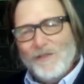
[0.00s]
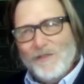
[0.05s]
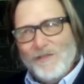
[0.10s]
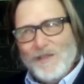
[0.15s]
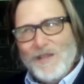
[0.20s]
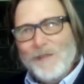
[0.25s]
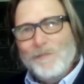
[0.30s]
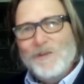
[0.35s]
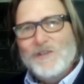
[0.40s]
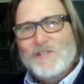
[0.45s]

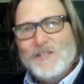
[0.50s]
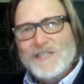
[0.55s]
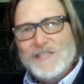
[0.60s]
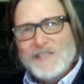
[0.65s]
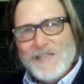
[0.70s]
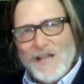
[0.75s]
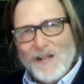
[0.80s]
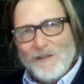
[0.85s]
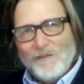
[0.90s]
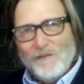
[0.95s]
image
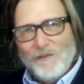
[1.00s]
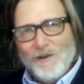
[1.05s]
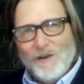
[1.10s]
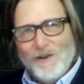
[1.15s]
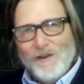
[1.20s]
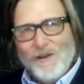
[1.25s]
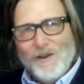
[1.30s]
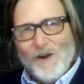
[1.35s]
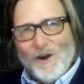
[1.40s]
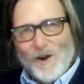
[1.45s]
itself
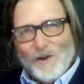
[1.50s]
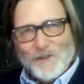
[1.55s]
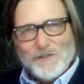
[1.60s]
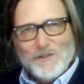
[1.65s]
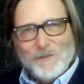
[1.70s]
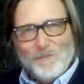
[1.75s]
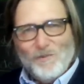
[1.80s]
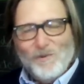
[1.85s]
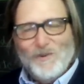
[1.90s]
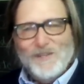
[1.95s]
also
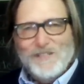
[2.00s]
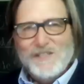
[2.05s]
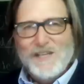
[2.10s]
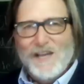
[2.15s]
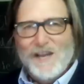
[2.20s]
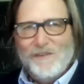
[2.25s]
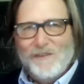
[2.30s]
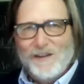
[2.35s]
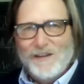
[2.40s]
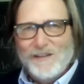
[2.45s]
points to
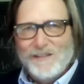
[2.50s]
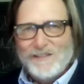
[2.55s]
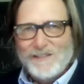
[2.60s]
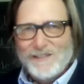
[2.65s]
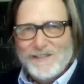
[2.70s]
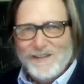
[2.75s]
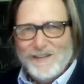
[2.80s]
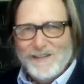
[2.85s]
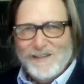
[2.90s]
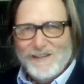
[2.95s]
evidence,
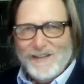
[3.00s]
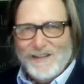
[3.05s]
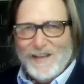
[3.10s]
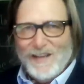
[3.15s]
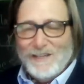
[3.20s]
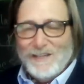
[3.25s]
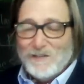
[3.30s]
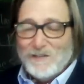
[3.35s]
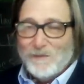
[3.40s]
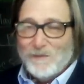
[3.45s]
at
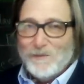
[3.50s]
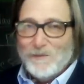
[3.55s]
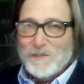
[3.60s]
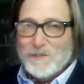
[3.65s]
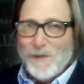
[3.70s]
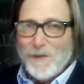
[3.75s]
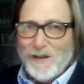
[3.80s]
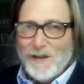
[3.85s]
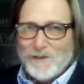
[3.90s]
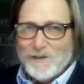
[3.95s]
least from the
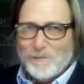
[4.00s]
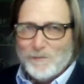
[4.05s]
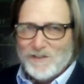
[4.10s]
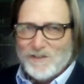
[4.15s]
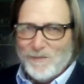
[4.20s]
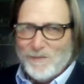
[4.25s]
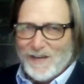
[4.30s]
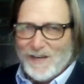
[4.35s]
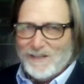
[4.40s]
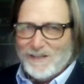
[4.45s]
Spanish
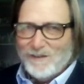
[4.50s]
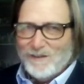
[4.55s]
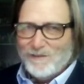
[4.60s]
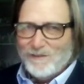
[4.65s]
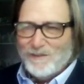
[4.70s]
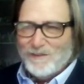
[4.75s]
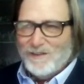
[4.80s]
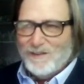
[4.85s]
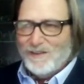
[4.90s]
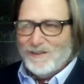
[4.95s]
perspective,
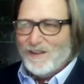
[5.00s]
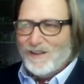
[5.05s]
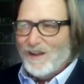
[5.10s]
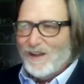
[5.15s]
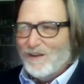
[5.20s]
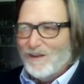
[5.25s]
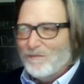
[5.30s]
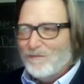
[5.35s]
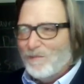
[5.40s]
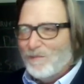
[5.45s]

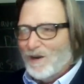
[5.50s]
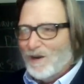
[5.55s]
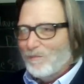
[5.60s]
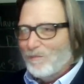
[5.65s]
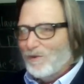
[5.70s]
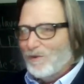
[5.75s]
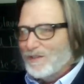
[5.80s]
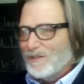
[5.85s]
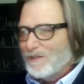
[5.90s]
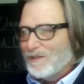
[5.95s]
of
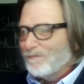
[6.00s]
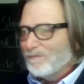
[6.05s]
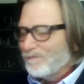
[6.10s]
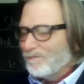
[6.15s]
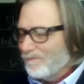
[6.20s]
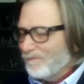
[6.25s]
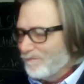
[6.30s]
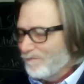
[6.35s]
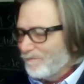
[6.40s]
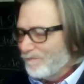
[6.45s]
barbarism.
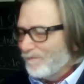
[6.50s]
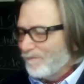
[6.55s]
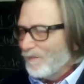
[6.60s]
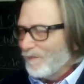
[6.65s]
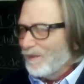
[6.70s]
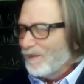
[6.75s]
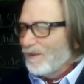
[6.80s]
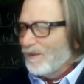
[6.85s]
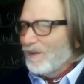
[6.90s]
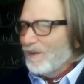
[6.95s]

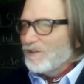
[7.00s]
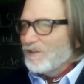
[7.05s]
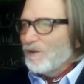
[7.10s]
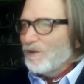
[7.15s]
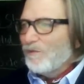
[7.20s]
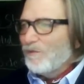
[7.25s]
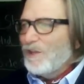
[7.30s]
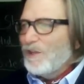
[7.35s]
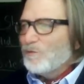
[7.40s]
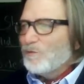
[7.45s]
So
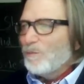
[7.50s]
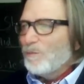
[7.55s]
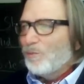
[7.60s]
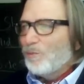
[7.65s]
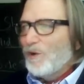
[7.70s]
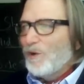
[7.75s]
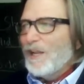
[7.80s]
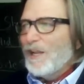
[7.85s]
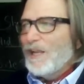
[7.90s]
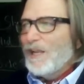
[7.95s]
these were
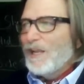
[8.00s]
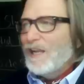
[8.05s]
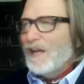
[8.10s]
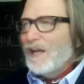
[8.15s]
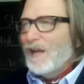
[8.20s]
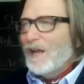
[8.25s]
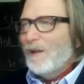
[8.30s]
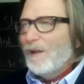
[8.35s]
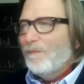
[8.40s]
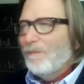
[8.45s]
pretty,
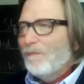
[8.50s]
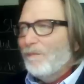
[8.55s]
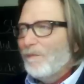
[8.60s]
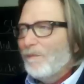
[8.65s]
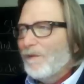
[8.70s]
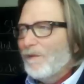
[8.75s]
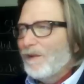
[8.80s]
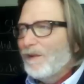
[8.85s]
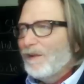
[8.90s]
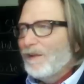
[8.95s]

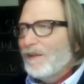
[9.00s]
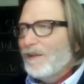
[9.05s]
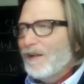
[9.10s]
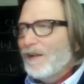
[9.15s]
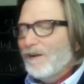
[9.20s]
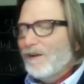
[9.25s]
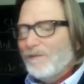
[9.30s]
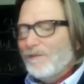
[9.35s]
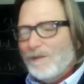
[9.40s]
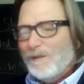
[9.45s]

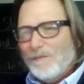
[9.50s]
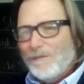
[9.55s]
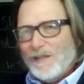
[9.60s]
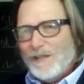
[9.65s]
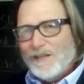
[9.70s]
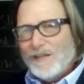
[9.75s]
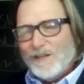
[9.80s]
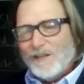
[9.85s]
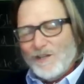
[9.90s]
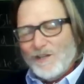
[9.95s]
he
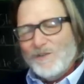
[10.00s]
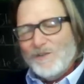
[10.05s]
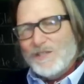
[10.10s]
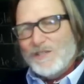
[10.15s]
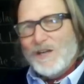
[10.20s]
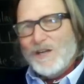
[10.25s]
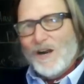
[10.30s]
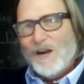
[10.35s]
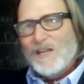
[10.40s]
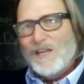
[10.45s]
concludes his
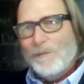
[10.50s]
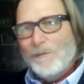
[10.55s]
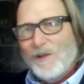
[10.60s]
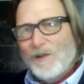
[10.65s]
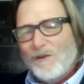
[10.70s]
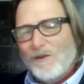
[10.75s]
argument